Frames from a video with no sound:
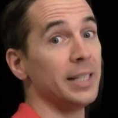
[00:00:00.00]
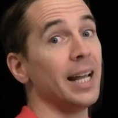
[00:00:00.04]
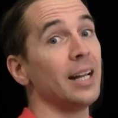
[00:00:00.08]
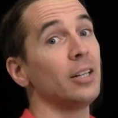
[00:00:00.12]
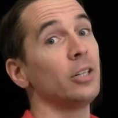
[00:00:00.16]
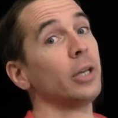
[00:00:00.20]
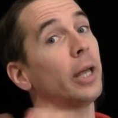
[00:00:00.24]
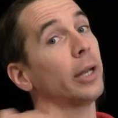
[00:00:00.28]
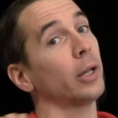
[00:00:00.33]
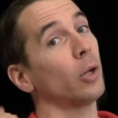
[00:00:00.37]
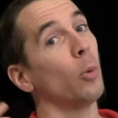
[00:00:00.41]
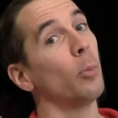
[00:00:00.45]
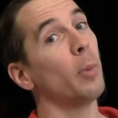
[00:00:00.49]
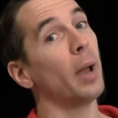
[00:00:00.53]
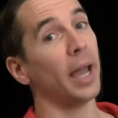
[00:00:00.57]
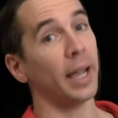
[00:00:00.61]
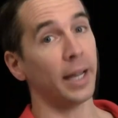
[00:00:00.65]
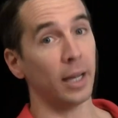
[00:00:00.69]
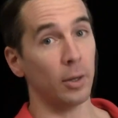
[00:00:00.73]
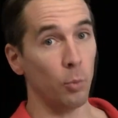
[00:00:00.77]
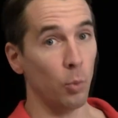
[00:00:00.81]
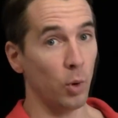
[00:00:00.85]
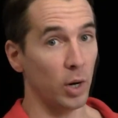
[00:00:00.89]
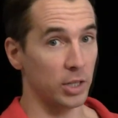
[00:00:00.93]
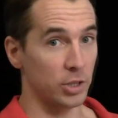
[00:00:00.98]
down, you got to go
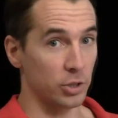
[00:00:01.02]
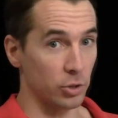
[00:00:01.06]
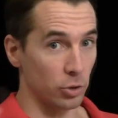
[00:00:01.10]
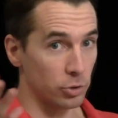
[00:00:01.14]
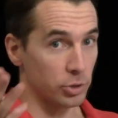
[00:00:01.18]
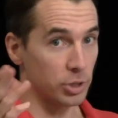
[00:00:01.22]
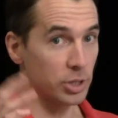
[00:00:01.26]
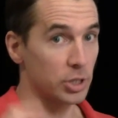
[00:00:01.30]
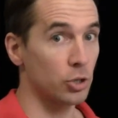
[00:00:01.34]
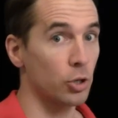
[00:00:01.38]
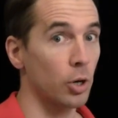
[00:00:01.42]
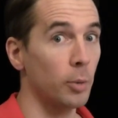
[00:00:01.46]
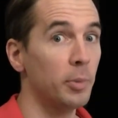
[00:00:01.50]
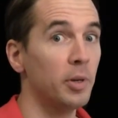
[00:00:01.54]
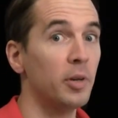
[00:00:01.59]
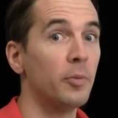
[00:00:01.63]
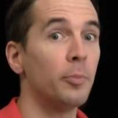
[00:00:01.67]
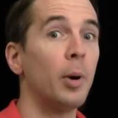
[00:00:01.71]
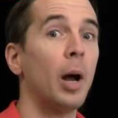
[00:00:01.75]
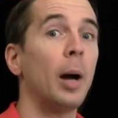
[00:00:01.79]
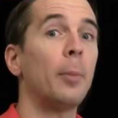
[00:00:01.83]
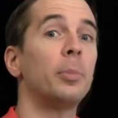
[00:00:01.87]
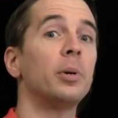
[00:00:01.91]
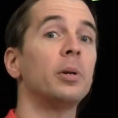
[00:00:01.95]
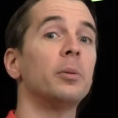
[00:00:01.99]
back and watch those distributive
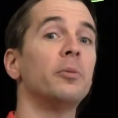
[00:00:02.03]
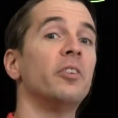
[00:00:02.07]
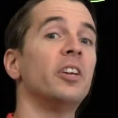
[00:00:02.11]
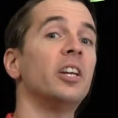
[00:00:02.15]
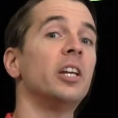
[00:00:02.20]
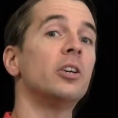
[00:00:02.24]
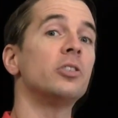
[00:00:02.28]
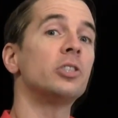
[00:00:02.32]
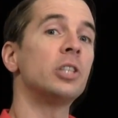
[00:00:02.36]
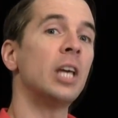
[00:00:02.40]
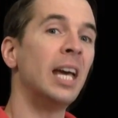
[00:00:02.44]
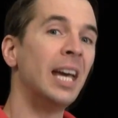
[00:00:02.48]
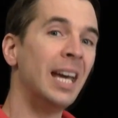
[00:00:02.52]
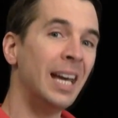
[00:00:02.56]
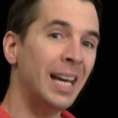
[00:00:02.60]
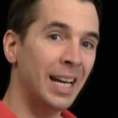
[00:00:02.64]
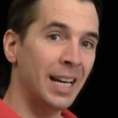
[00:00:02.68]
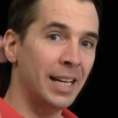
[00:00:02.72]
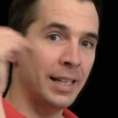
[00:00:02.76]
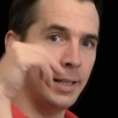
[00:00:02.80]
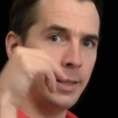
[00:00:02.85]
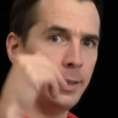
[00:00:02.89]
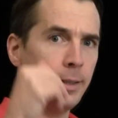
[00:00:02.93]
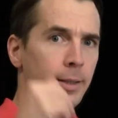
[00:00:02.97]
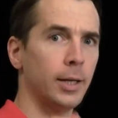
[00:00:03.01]
property videos.
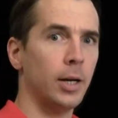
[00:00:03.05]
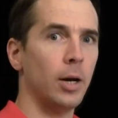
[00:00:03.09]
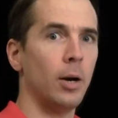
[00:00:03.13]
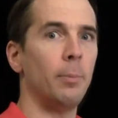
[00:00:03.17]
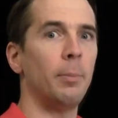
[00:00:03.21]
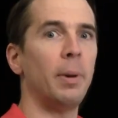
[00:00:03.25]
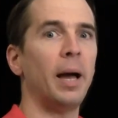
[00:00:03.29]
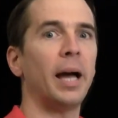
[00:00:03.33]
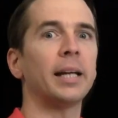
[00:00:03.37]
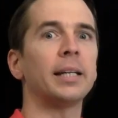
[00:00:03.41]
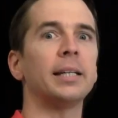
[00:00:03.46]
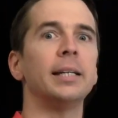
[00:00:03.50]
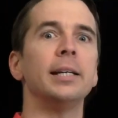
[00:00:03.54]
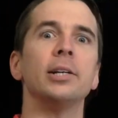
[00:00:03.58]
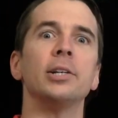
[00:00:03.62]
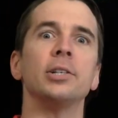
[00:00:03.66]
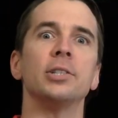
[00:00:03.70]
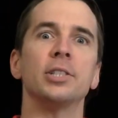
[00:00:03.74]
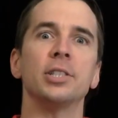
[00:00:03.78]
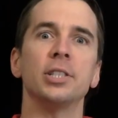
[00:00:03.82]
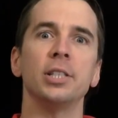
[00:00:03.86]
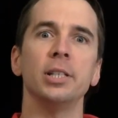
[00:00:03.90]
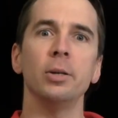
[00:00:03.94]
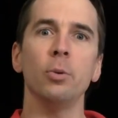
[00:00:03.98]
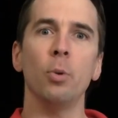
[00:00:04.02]
Then you come back here
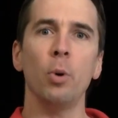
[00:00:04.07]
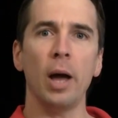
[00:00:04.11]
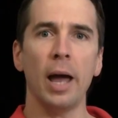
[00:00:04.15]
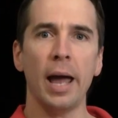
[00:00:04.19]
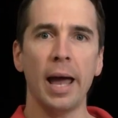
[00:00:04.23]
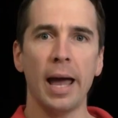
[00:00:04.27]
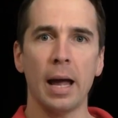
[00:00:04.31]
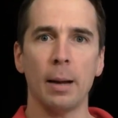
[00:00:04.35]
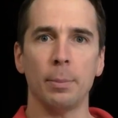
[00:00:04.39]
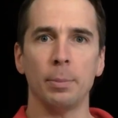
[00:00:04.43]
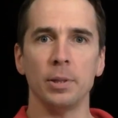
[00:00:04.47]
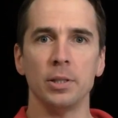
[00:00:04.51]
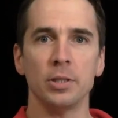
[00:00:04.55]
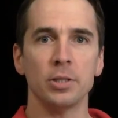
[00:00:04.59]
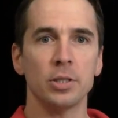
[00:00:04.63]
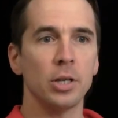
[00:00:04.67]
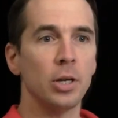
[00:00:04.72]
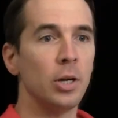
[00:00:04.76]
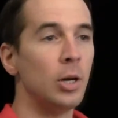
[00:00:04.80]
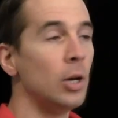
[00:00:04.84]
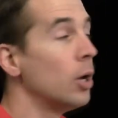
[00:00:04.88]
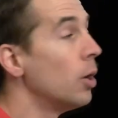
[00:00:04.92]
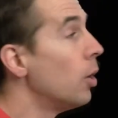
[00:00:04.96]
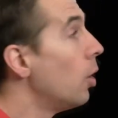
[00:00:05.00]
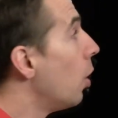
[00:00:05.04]
and see what happens
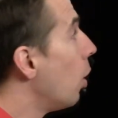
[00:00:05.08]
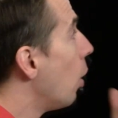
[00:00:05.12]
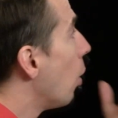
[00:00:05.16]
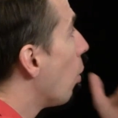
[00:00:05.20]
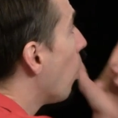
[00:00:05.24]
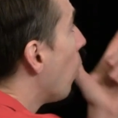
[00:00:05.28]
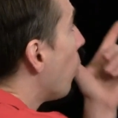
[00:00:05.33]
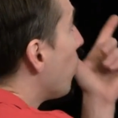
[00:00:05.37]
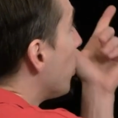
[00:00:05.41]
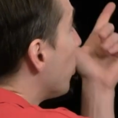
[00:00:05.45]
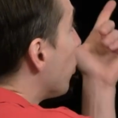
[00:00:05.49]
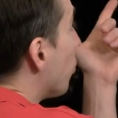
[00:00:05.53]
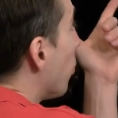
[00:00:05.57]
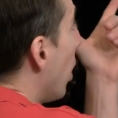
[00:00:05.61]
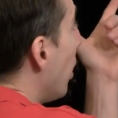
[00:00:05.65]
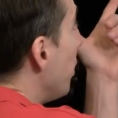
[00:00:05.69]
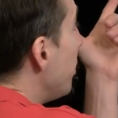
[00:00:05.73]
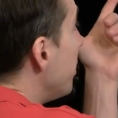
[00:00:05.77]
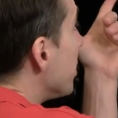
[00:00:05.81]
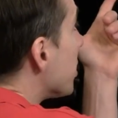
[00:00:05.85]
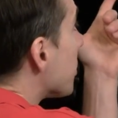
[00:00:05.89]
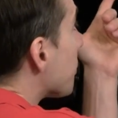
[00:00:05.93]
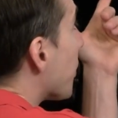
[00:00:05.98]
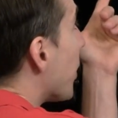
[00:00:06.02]
when we run this